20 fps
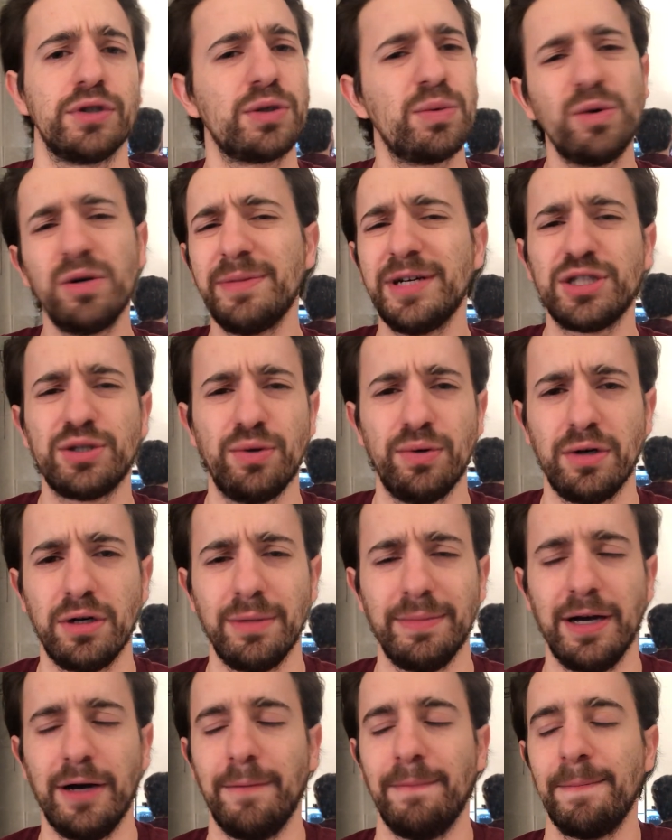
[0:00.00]
So what am I talking
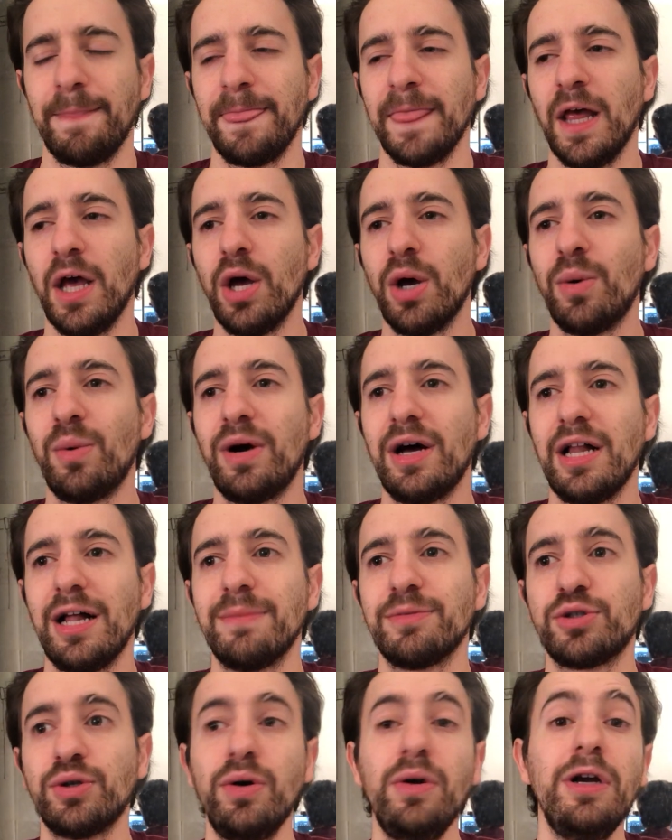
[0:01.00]
about? Well,
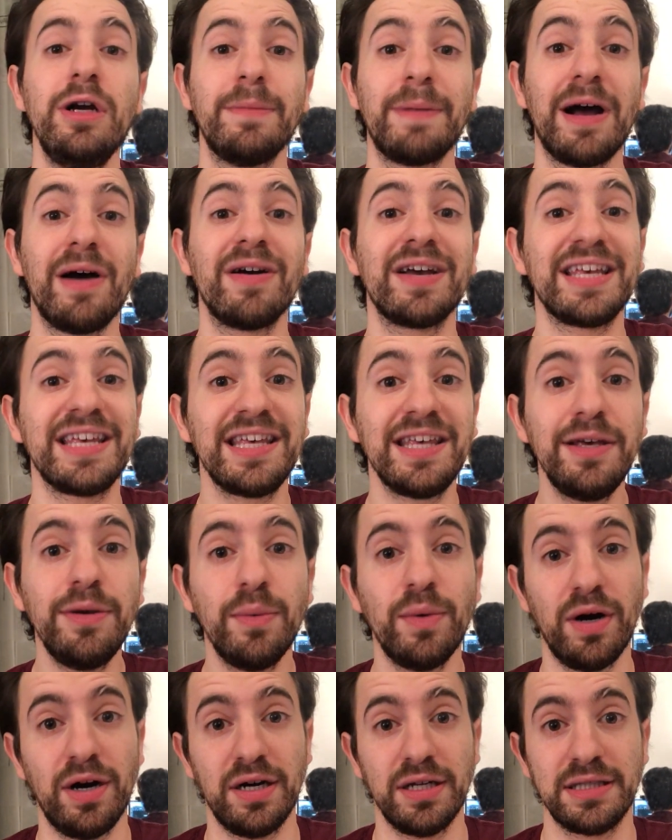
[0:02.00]
I'm talking about
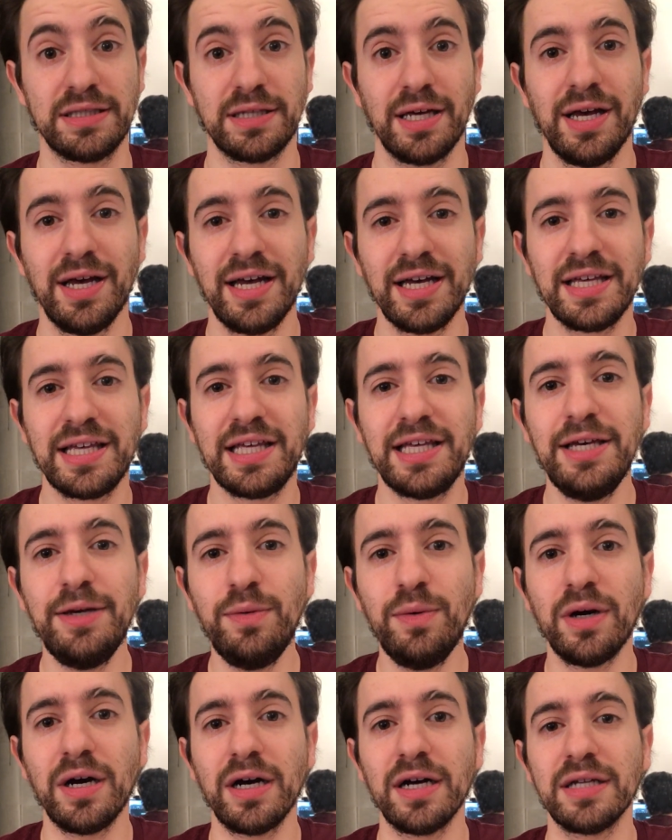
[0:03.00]
keywords.
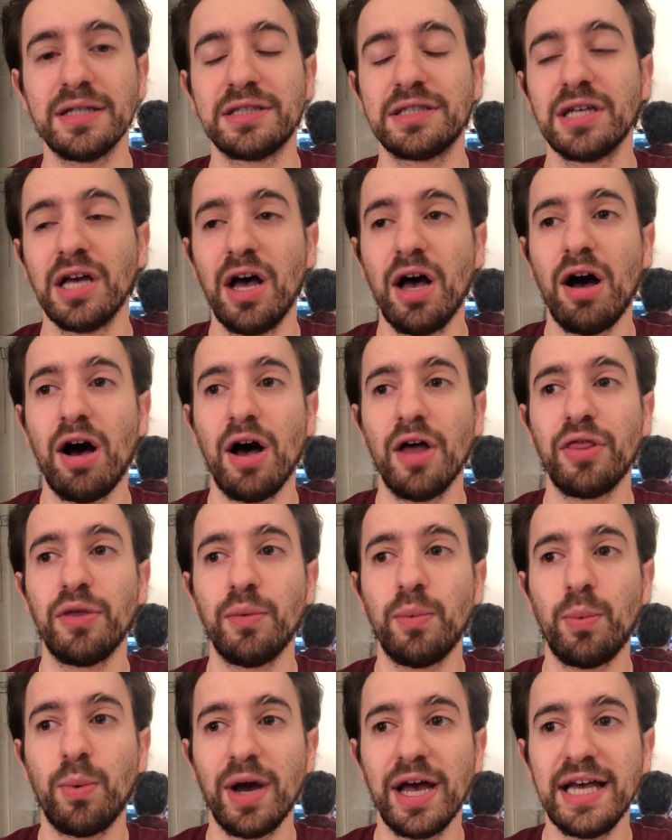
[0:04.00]
Keywords are the
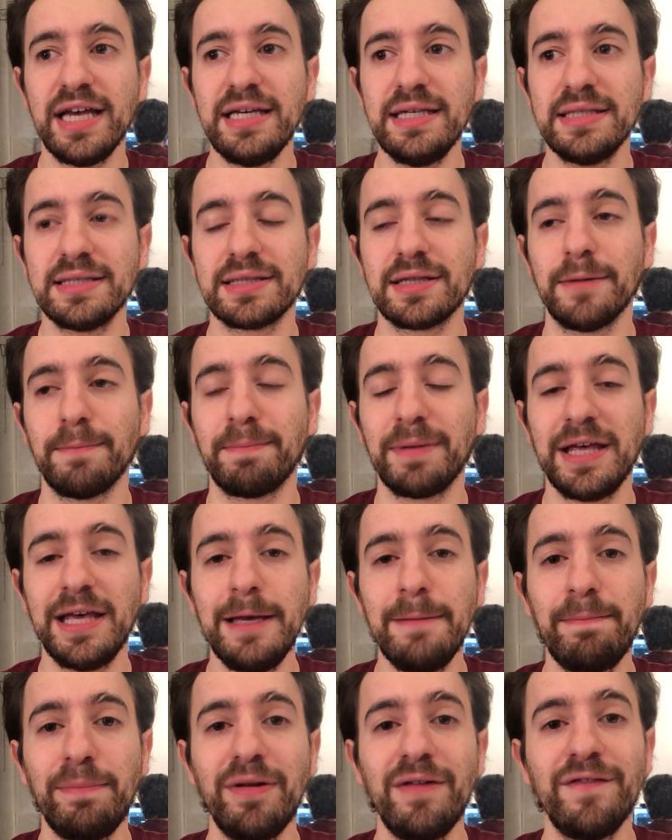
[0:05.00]
ways that
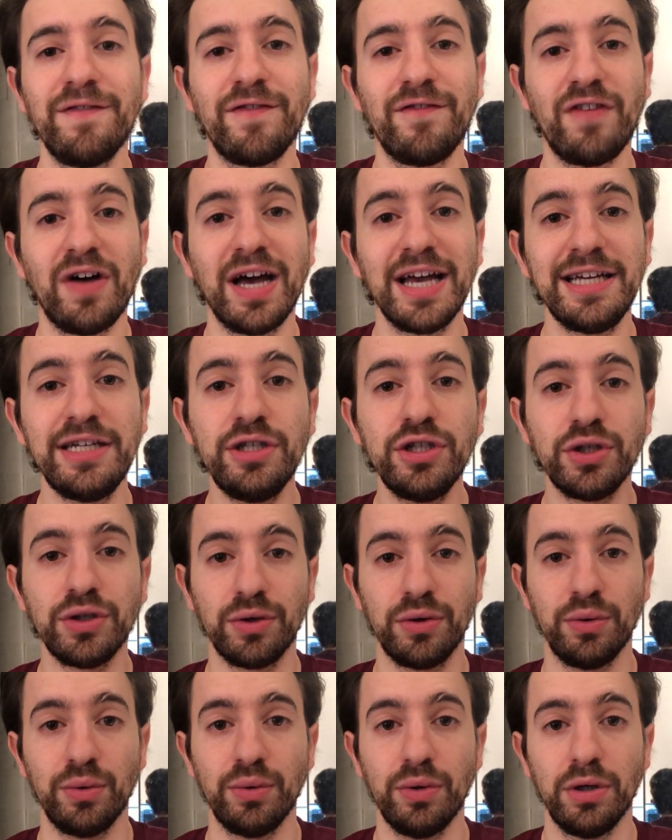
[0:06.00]
people find
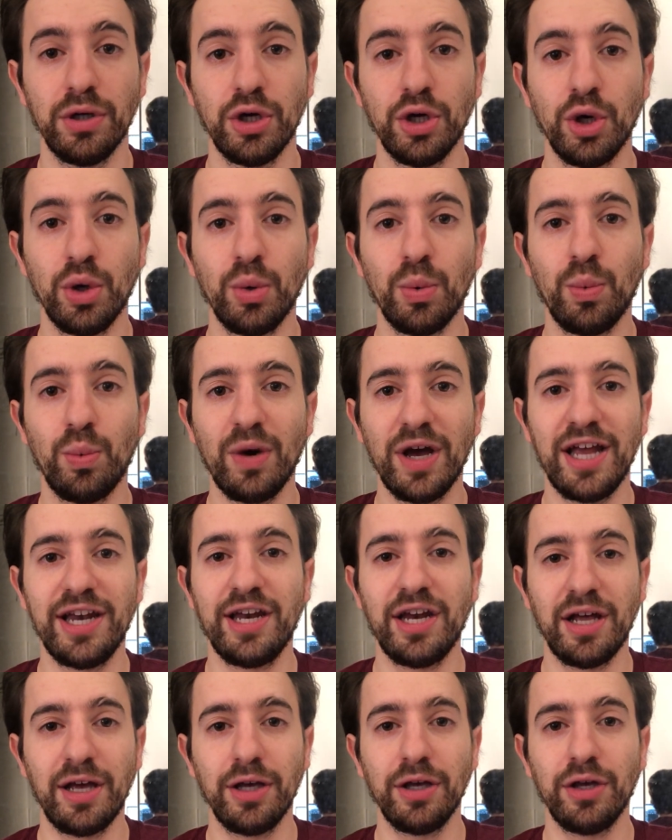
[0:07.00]
you
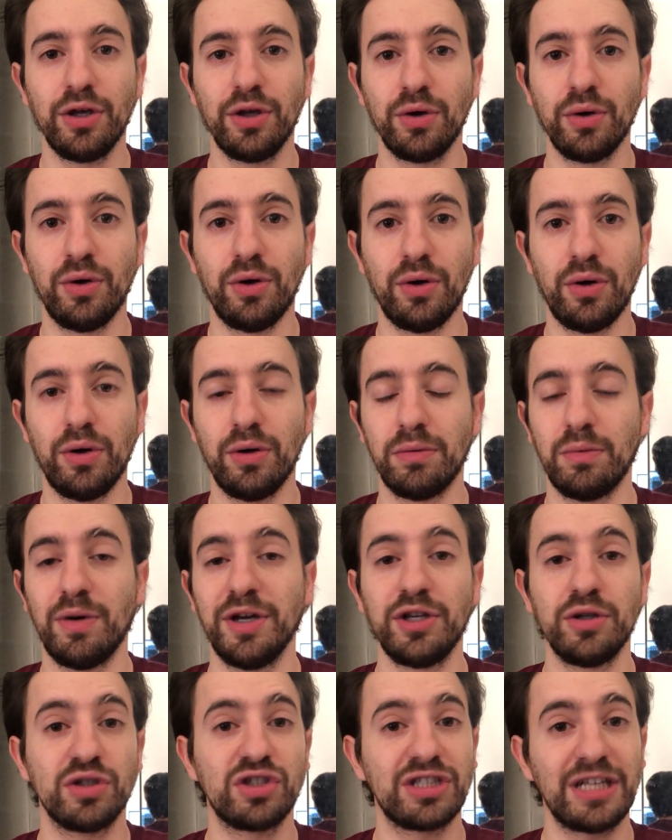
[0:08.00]
when
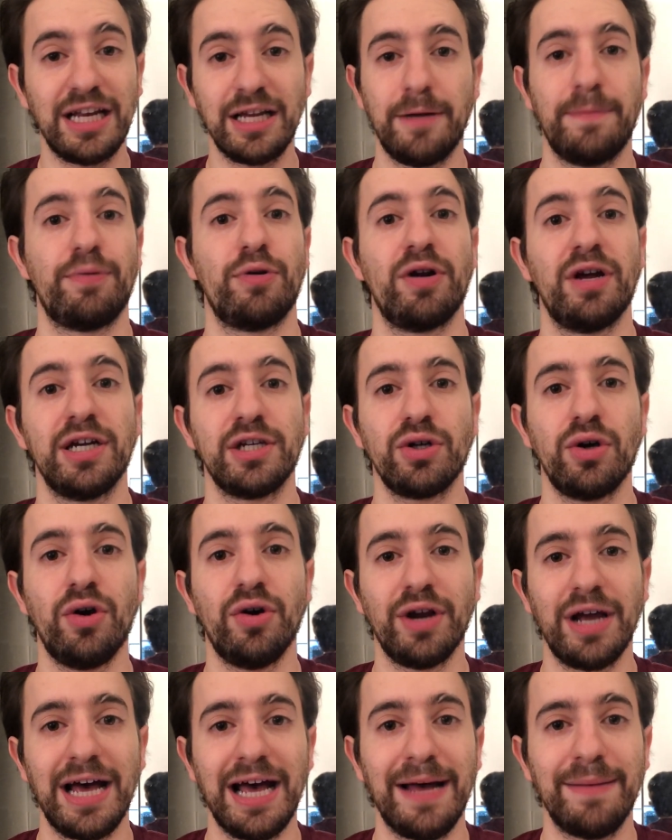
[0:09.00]
you're selling a product
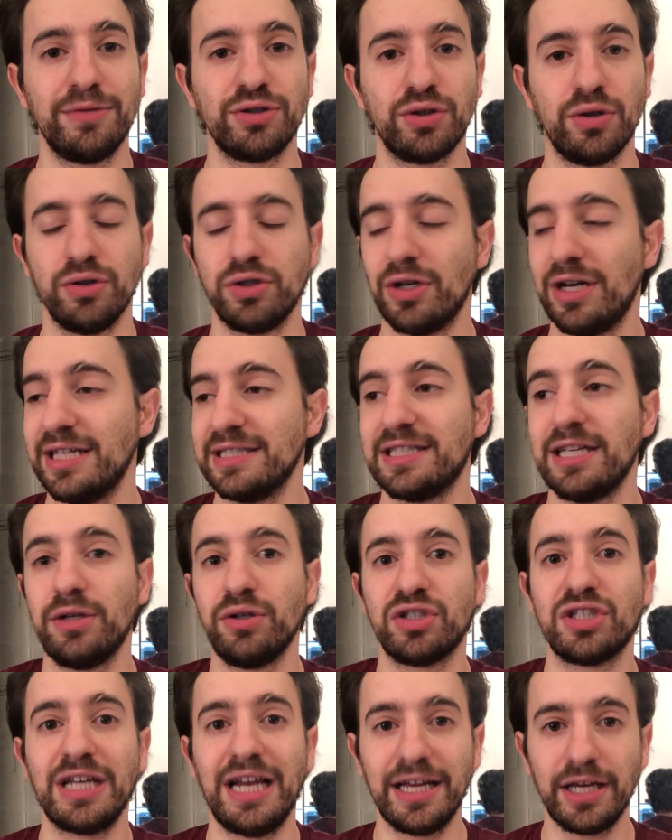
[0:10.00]
on Amazon. So let's say you're
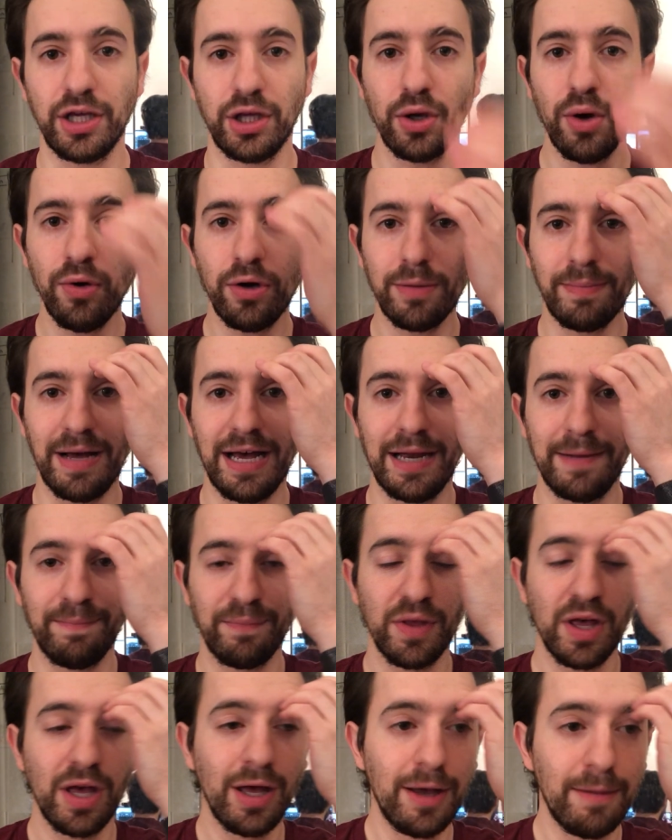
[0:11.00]
selling a yoga mat.
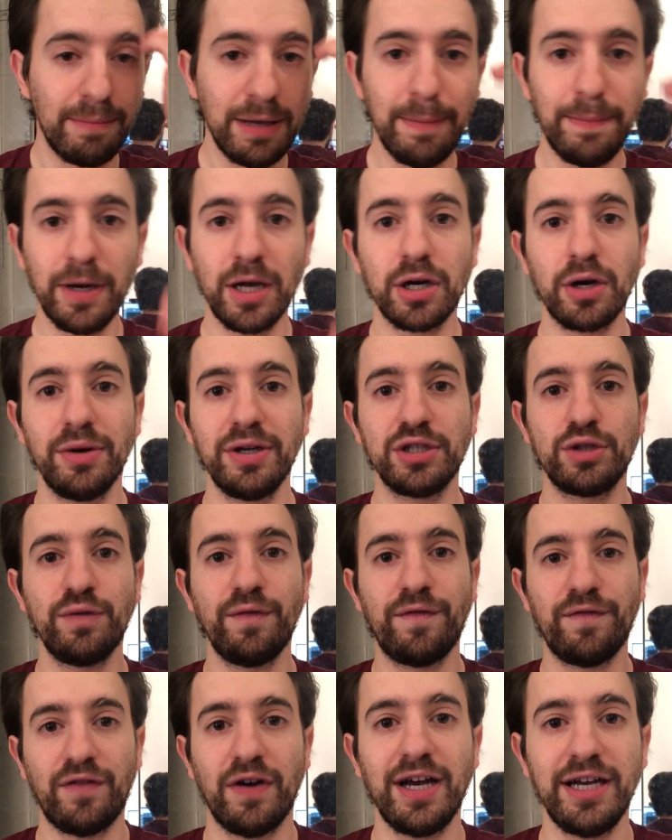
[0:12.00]
People are going to
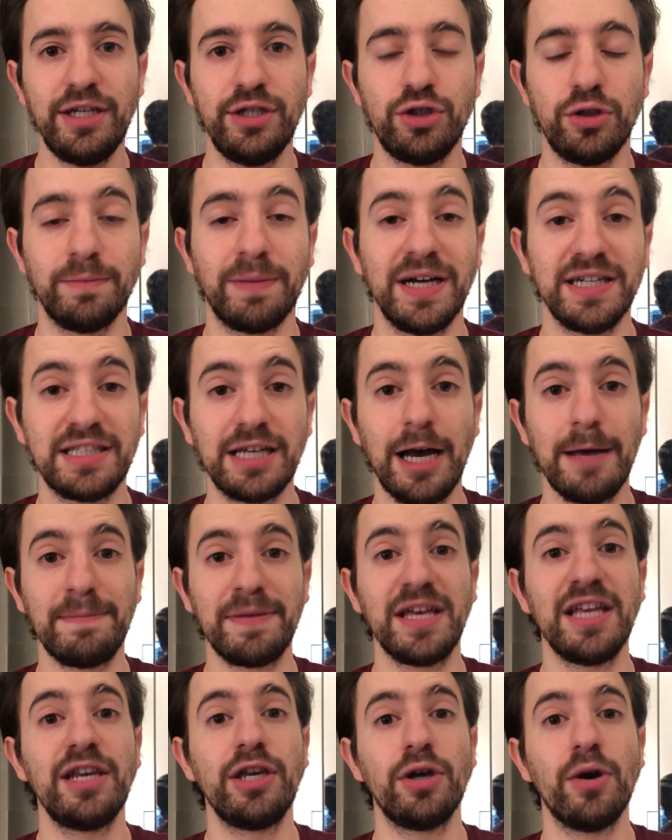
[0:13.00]
find you by
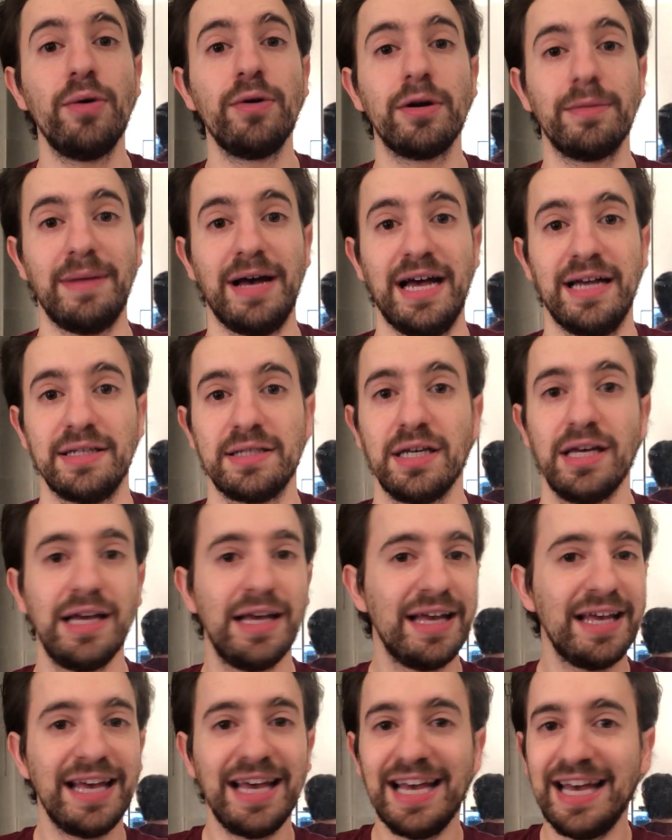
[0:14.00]
typing in yoga mat.
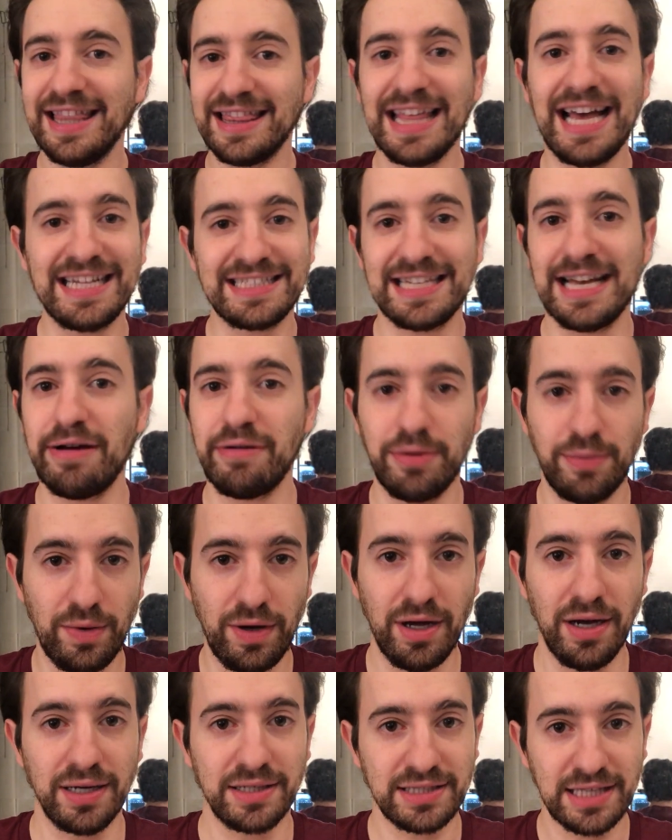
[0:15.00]
That's how it
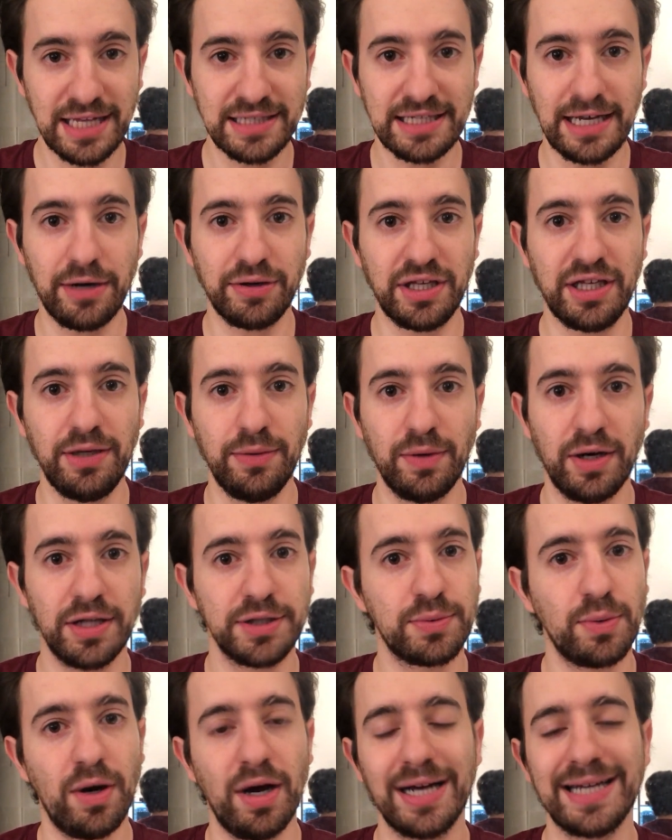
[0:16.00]
works. That's how
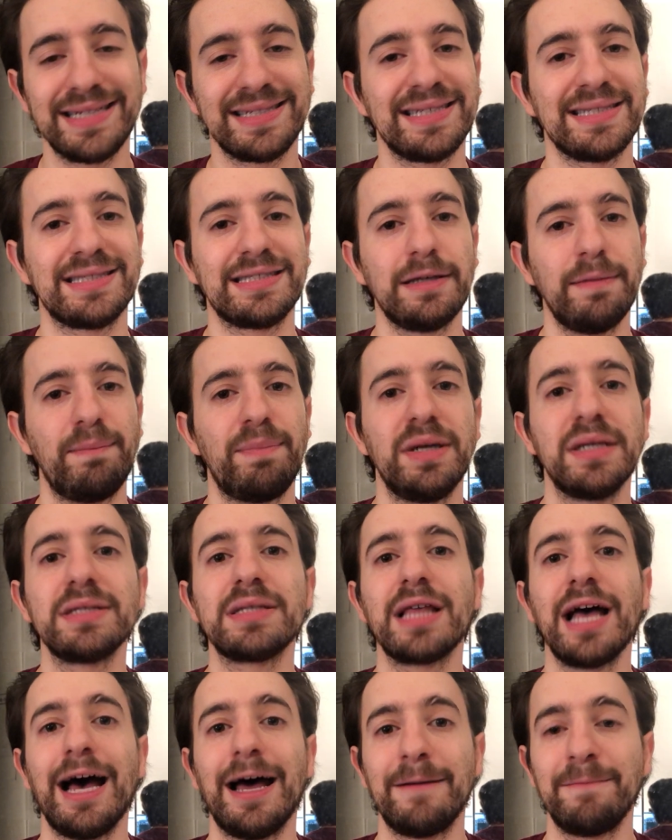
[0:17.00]
keywords work. It's as simple as
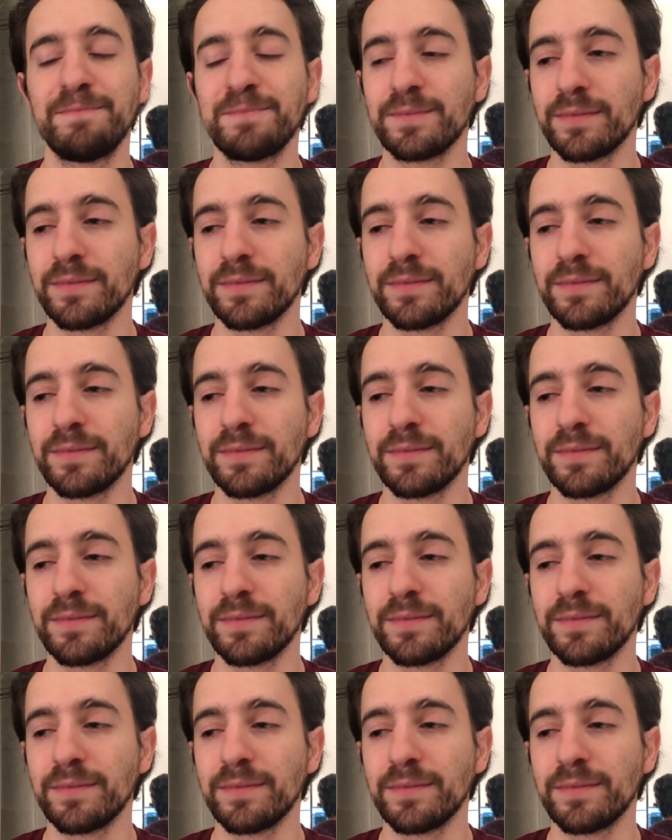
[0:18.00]
that.